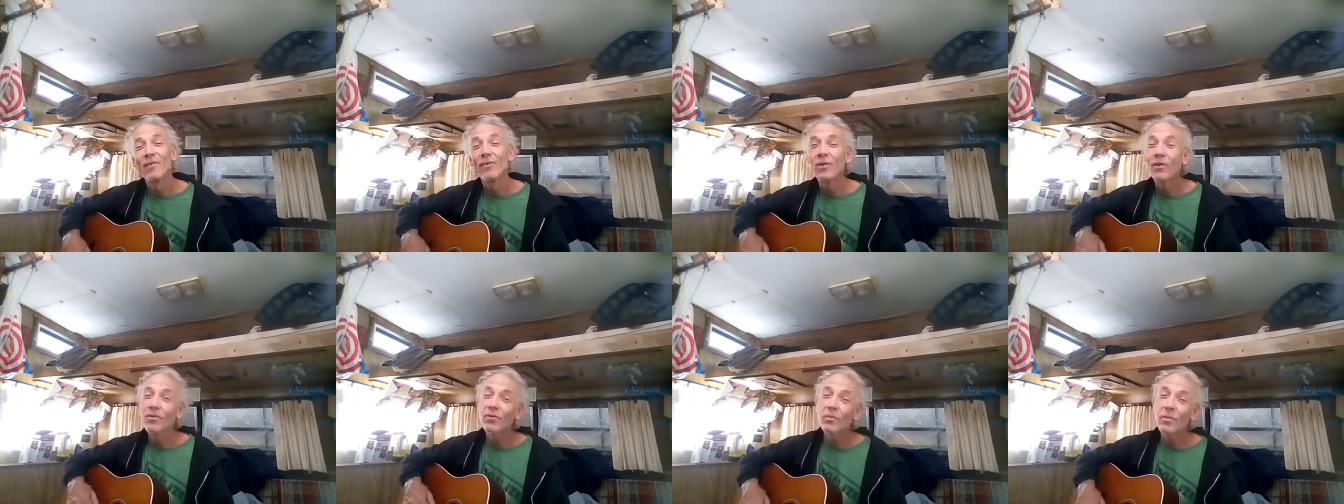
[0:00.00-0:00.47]

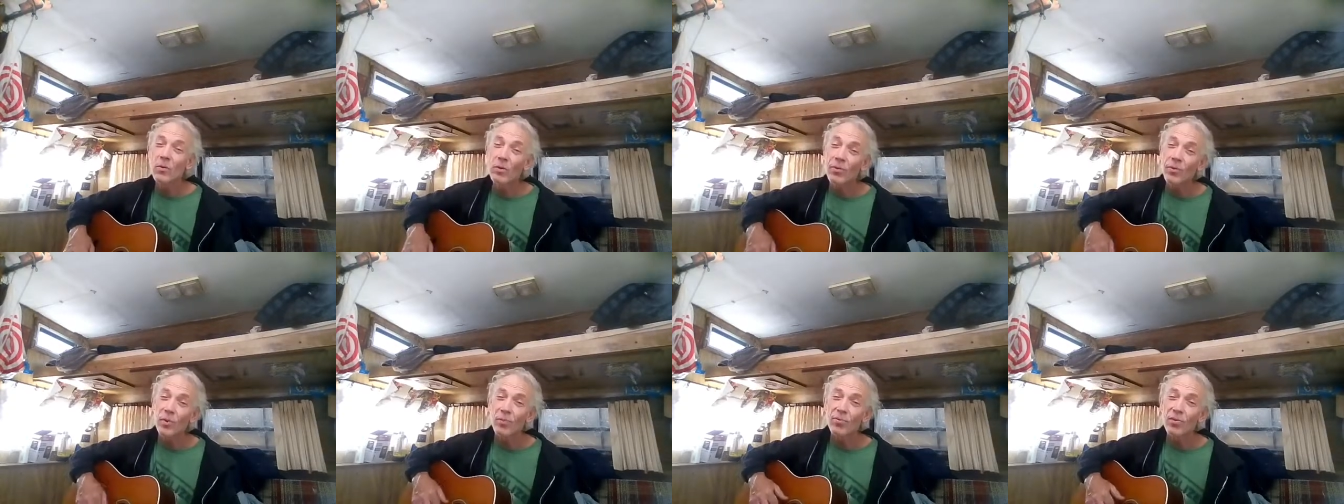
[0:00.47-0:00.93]
Fills me
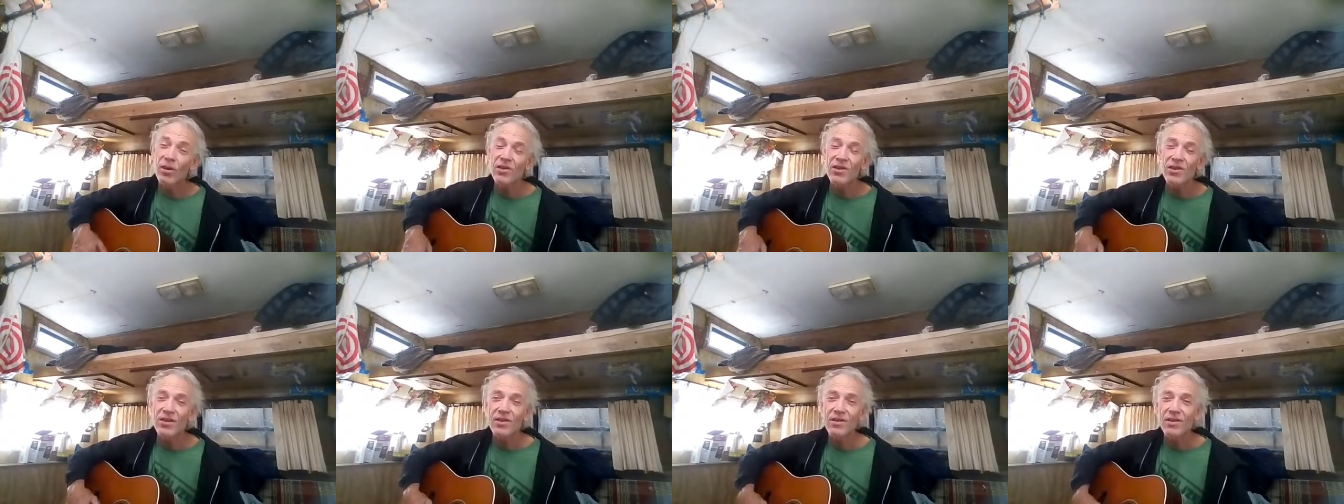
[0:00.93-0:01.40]
with her
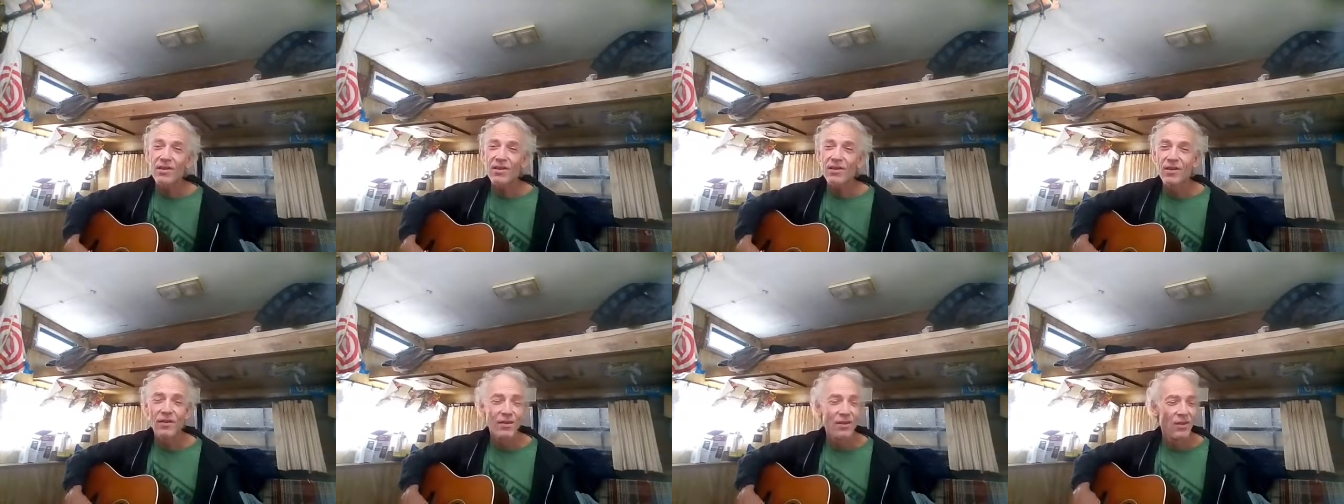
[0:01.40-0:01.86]
presence,
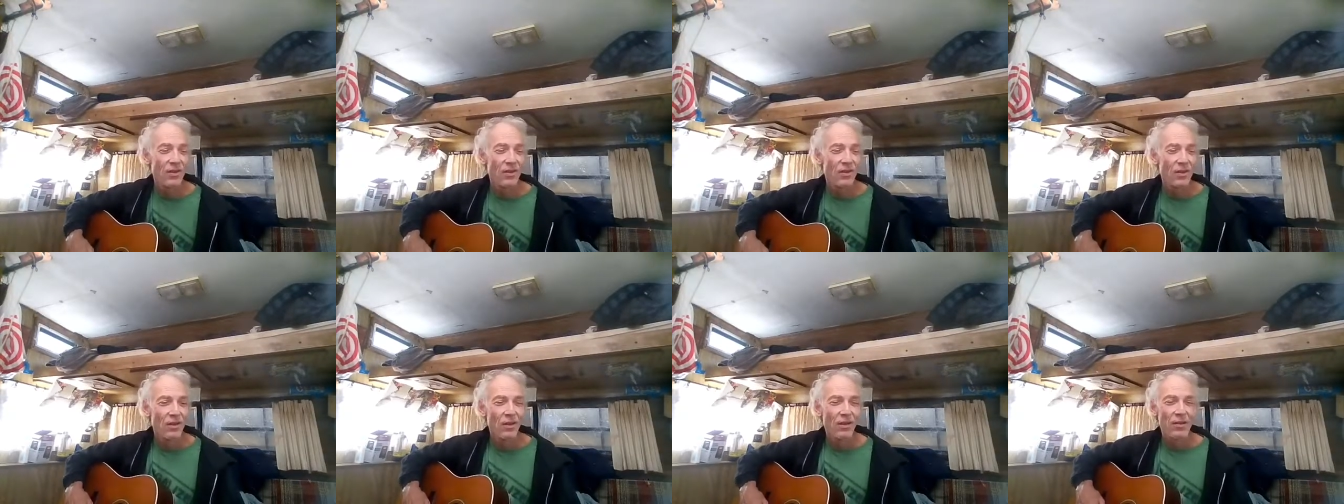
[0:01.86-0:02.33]

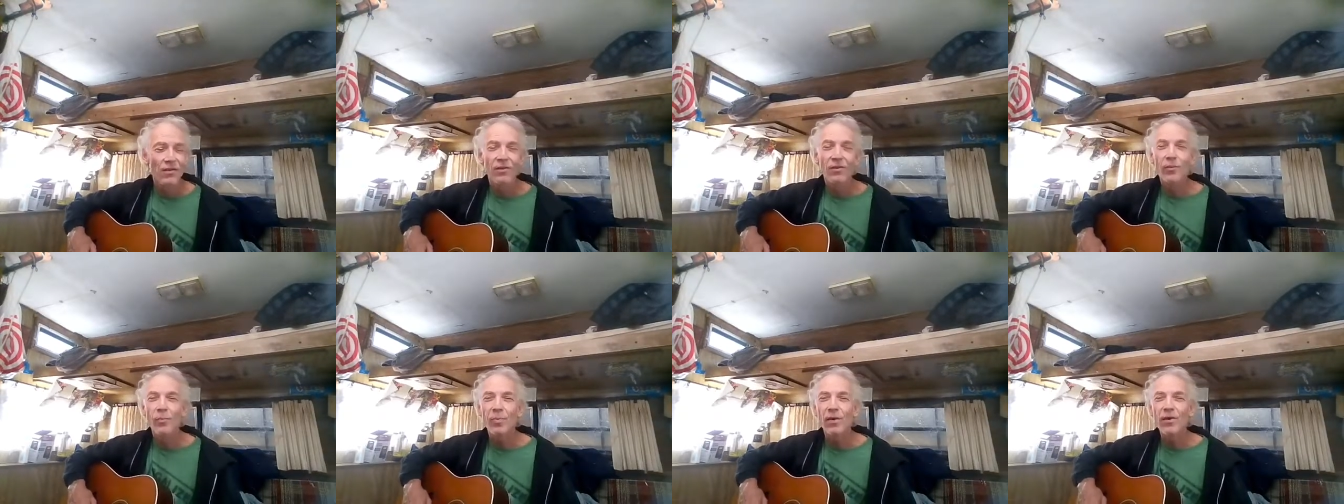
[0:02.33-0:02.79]
the
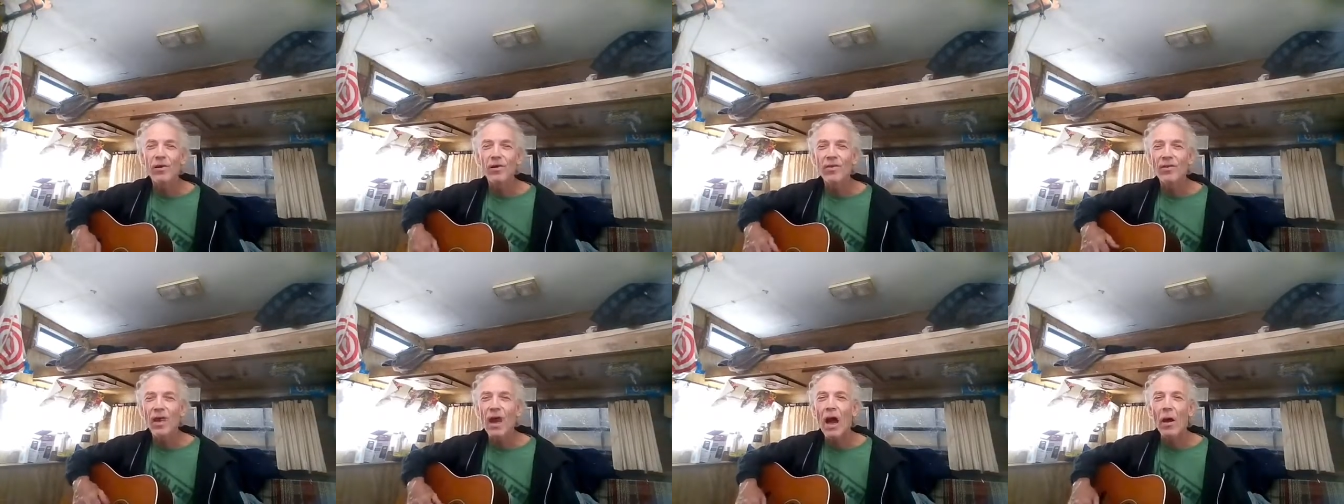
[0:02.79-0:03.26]
Spirit
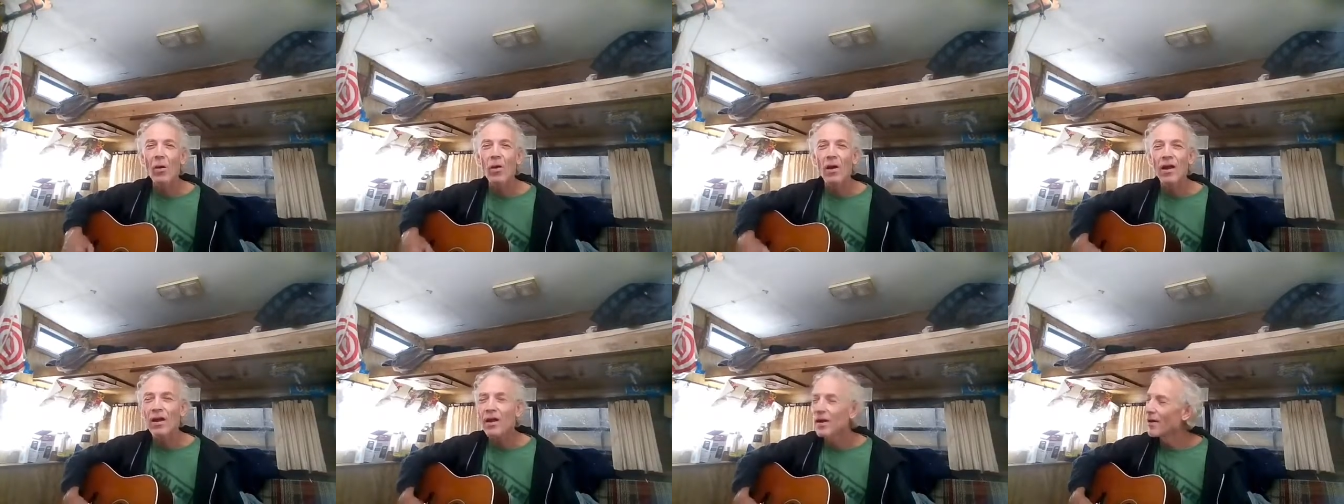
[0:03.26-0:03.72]
of
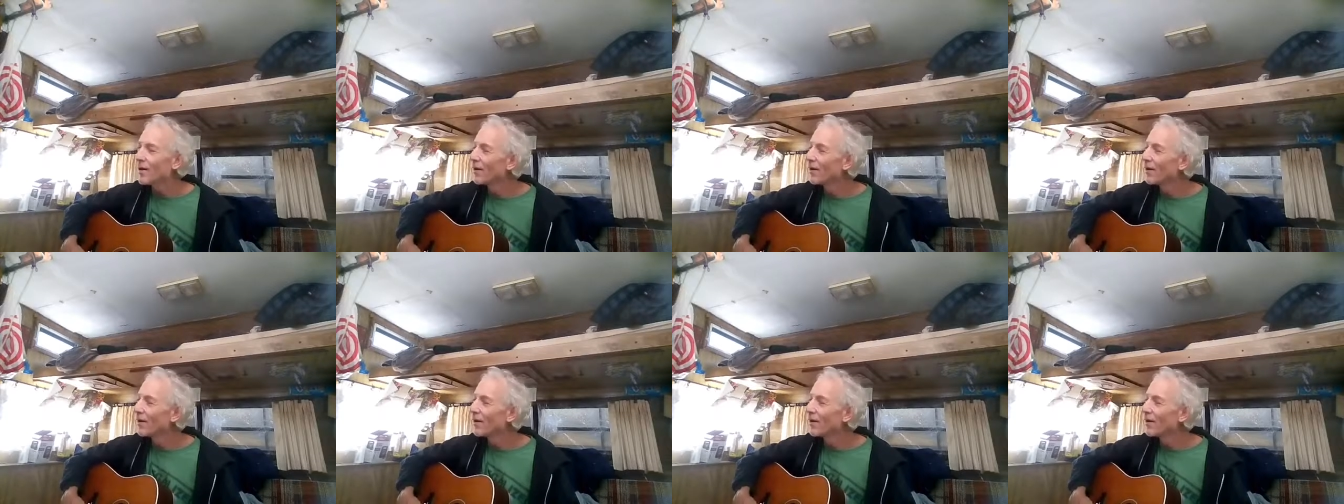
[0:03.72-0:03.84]
Yahweh.